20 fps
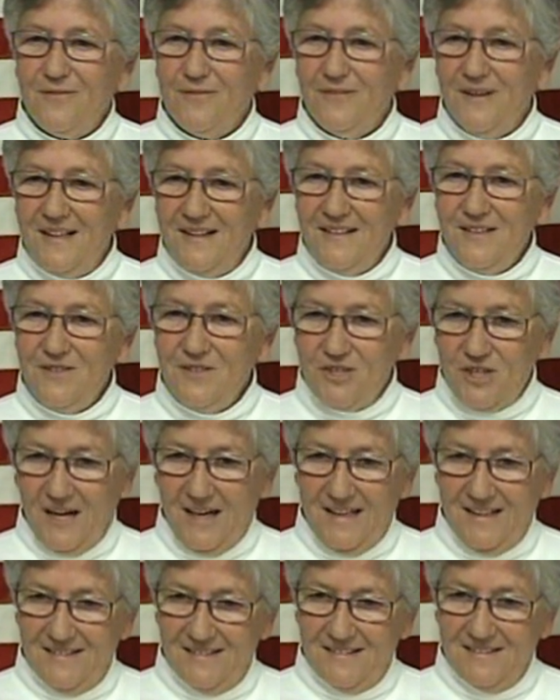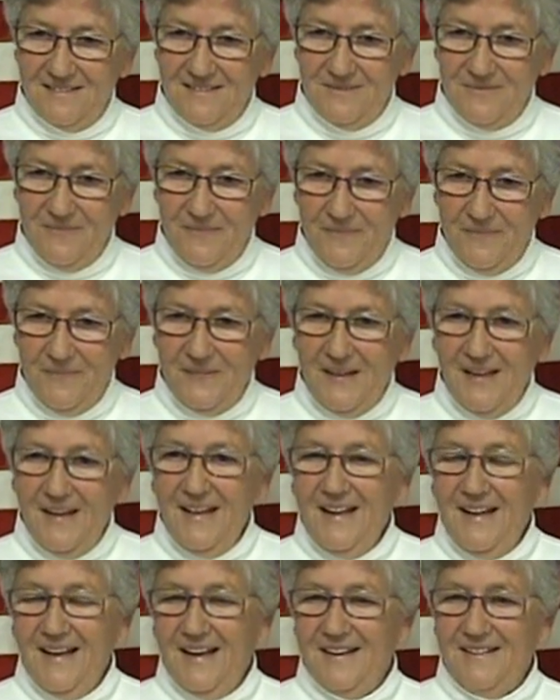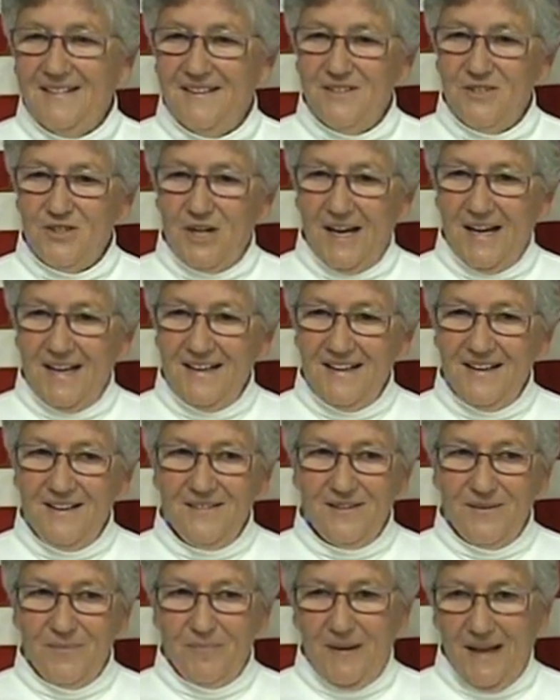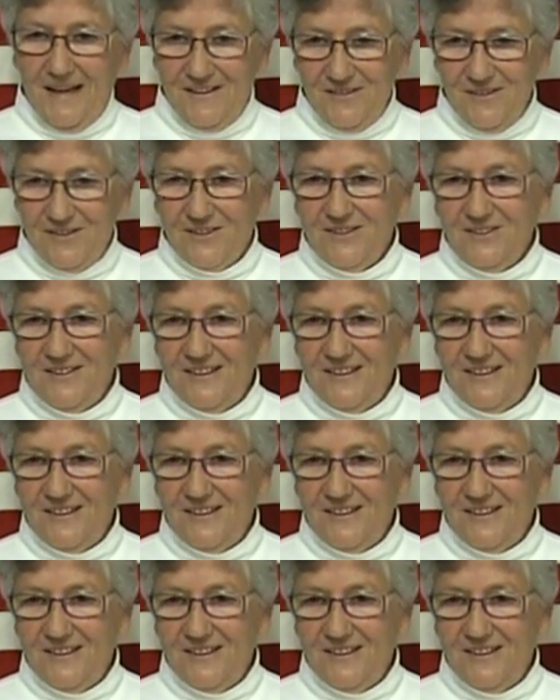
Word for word: invaded China, and the Chinese ambassador